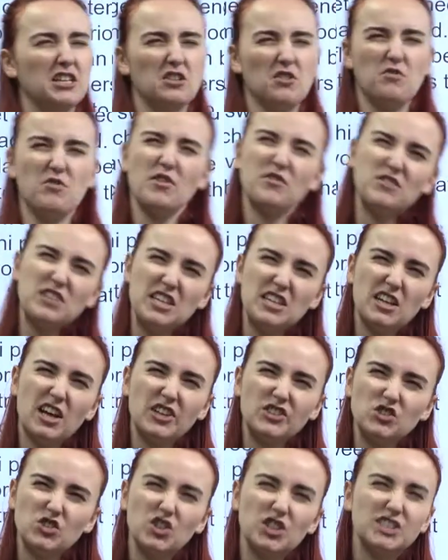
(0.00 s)
the
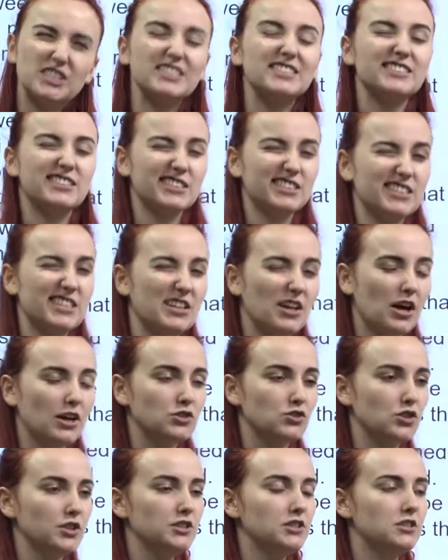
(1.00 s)
1500s,
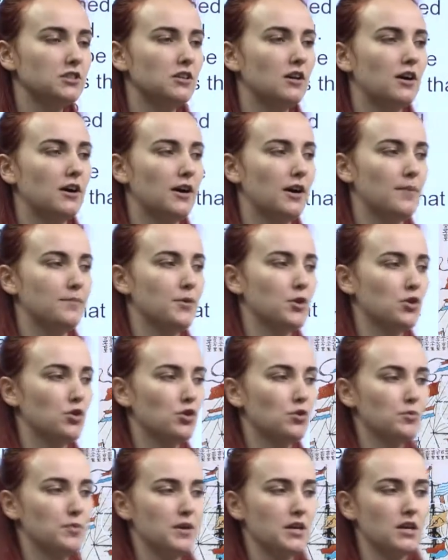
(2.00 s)
1600s,
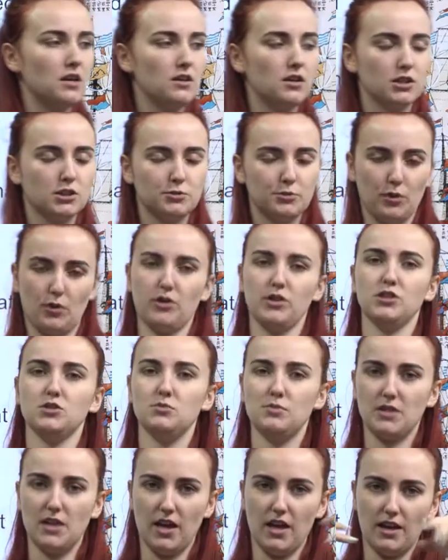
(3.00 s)
European explorers
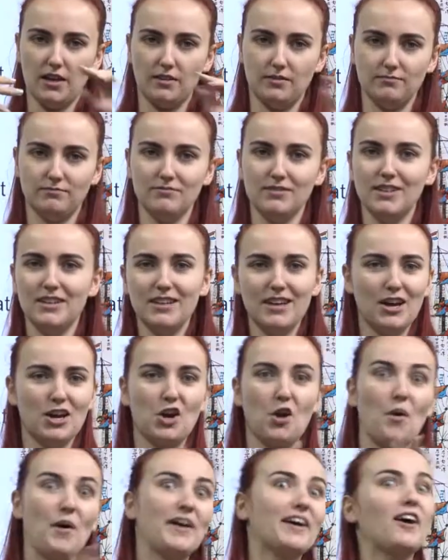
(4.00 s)
began
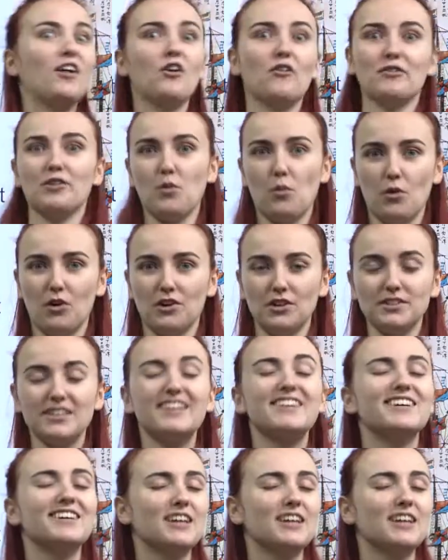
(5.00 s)
going all over the world.